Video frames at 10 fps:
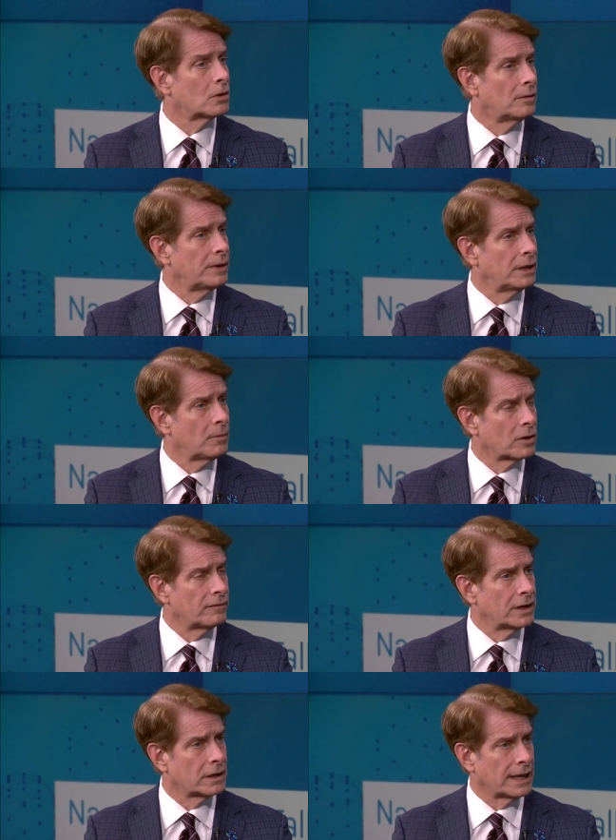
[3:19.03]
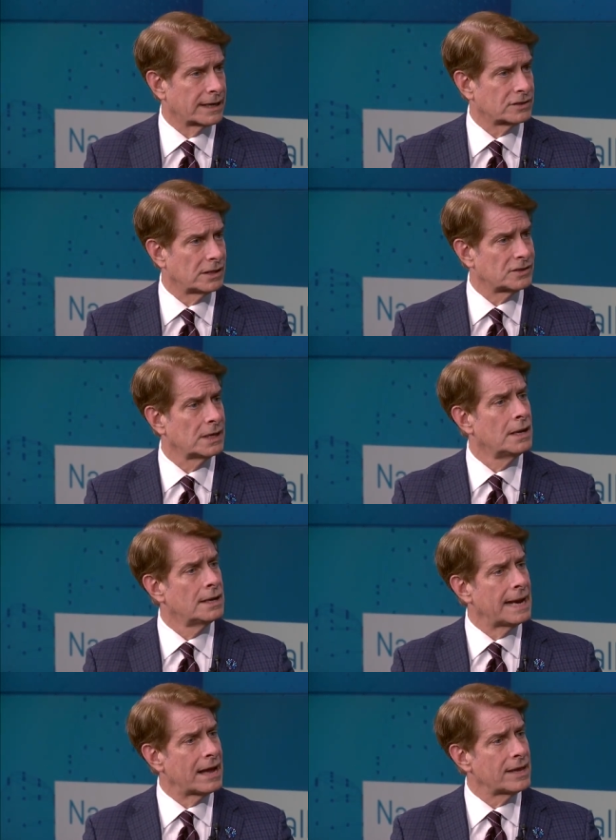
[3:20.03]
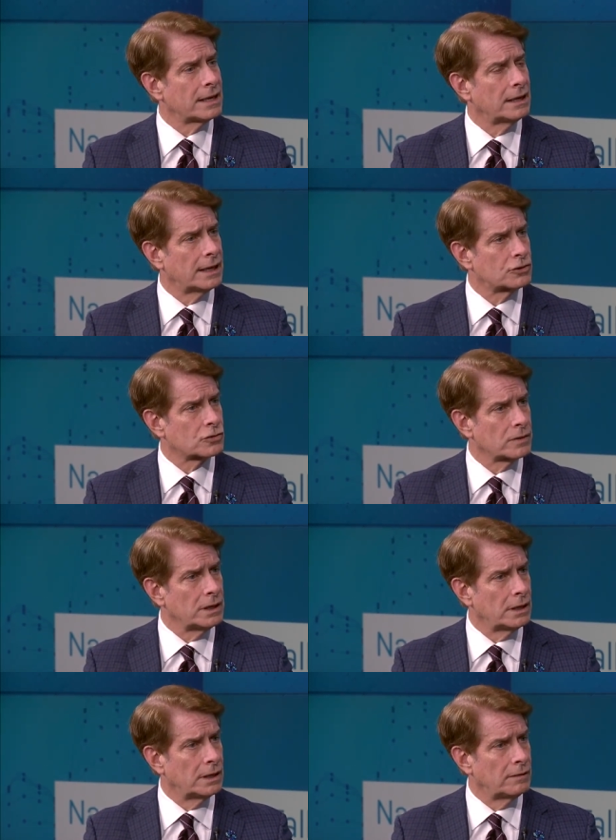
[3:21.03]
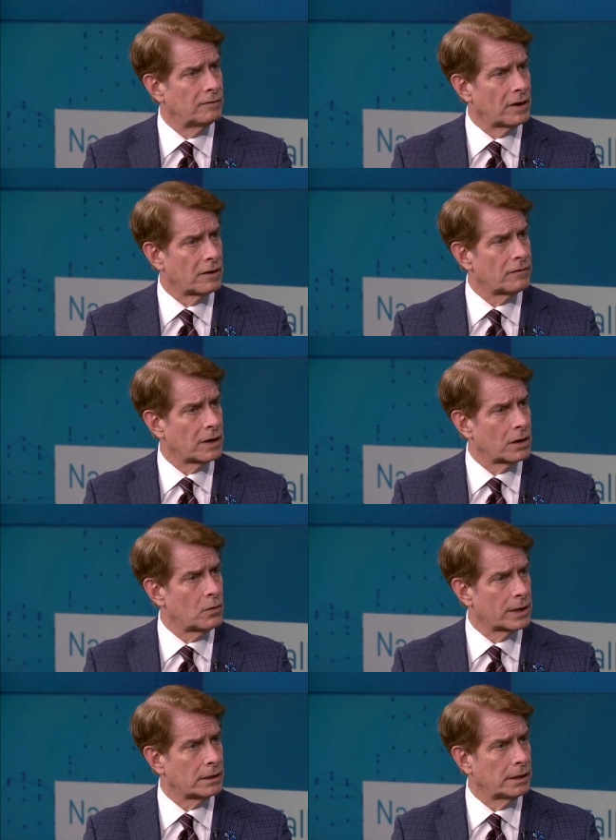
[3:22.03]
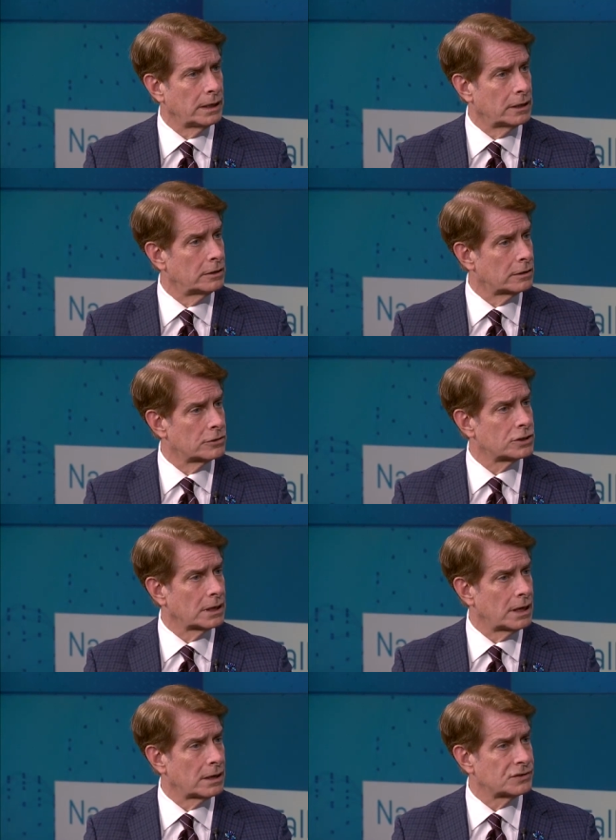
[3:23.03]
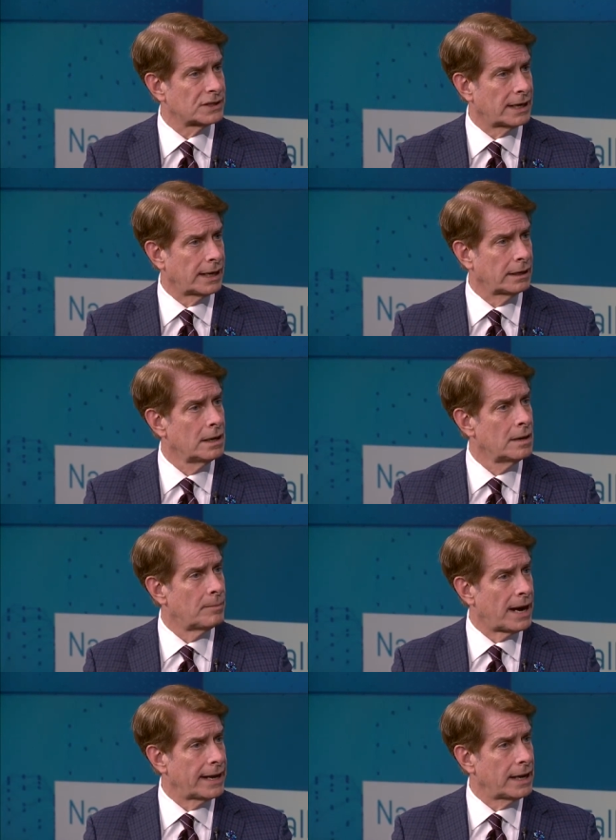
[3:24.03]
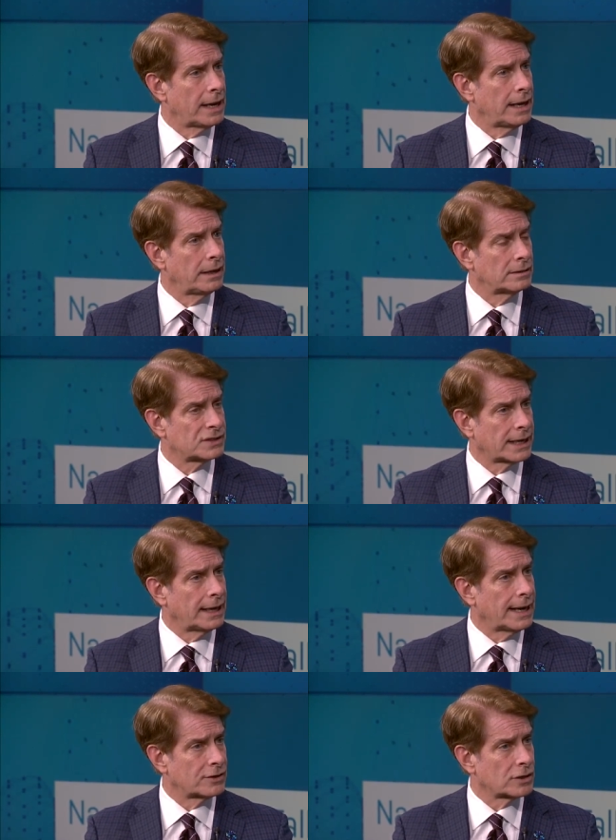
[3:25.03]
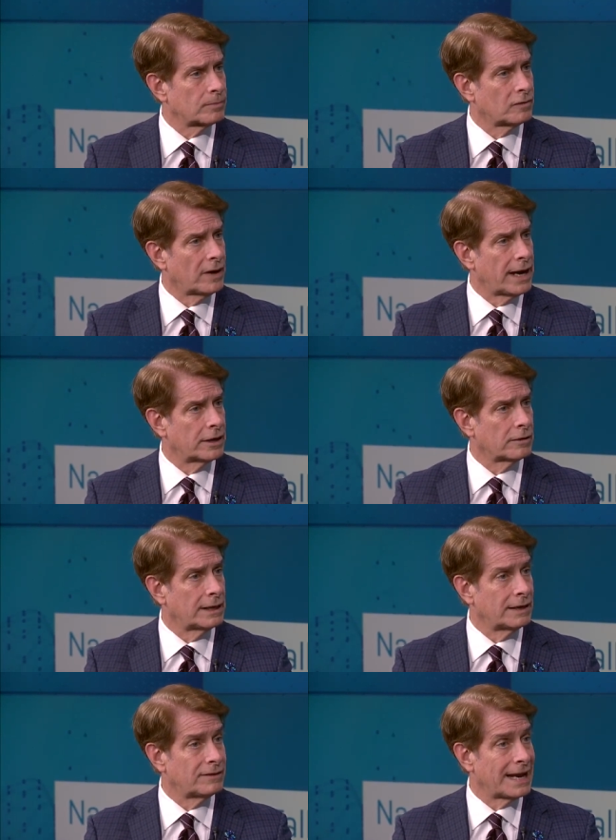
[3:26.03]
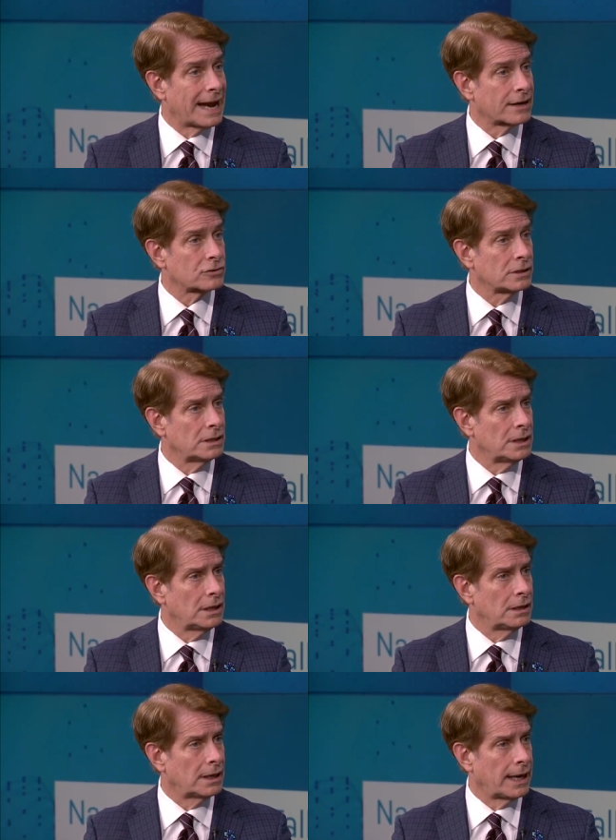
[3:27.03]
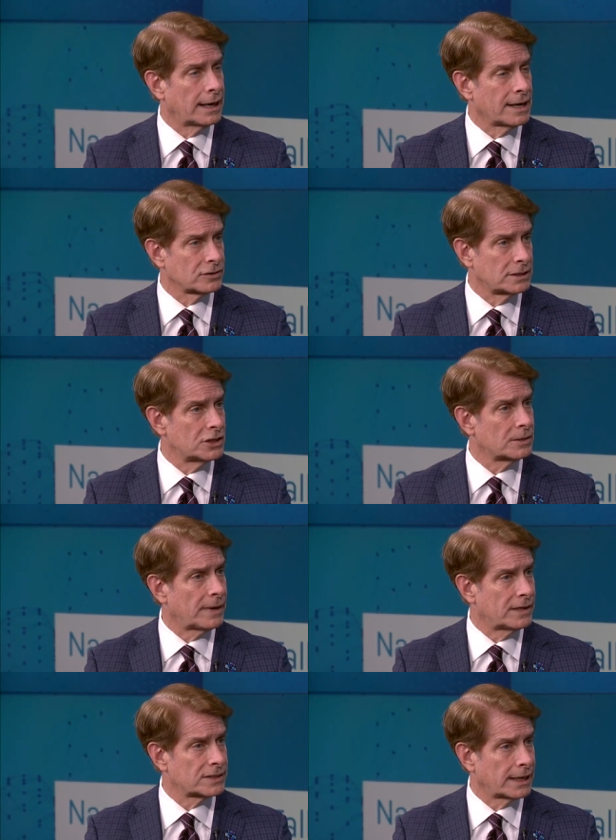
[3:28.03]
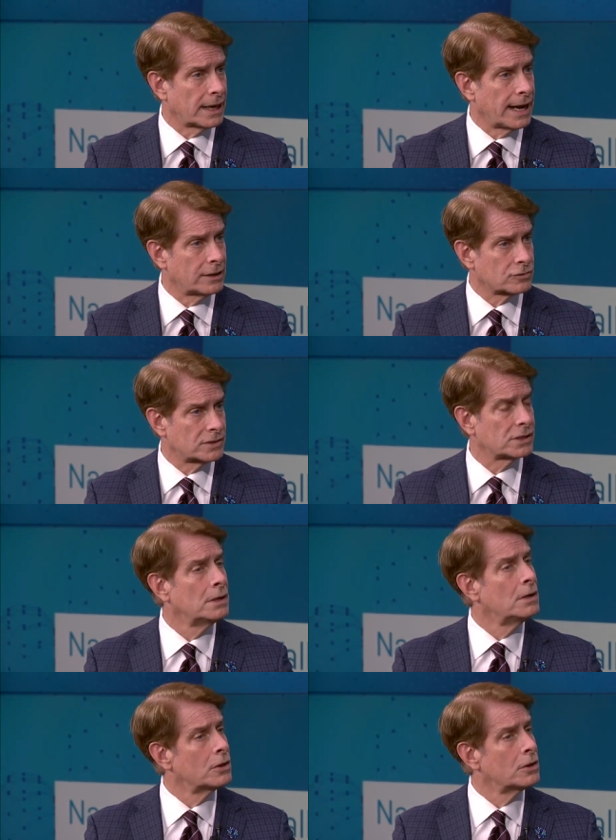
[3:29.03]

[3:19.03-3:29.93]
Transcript: or have been in motor vehicle accidents. Now they can get treated very, very quickly in an urgent care setting by a psychiatric provider. And if they actually need a consultation by a psychiatrist,